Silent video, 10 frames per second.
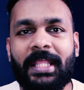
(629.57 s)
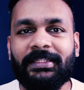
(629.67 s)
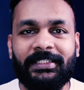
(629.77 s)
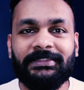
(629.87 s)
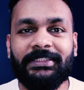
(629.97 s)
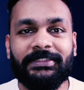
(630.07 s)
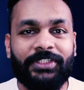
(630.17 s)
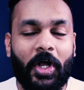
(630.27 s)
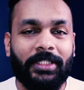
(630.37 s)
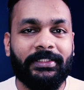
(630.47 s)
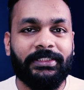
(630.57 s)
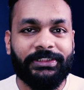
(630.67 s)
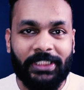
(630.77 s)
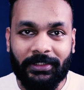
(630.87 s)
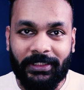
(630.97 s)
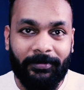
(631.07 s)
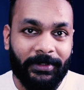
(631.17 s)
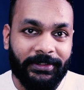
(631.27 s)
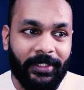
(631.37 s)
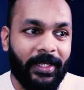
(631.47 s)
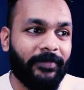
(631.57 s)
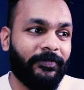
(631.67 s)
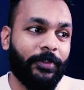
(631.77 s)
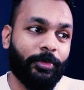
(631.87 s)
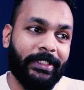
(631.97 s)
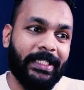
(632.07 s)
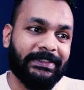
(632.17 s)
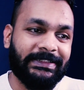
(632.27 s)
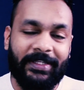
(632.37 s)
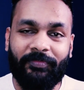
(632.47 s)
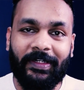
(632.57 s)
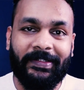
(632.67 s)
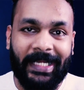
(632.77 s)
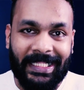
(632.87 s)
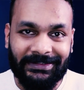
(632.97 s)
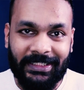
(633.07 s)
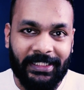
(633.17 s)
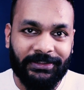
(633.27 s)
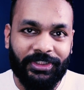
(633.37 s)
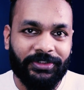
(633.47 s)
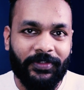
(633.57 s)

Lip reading: This is called the Shanti Mantra. I've looked at several translations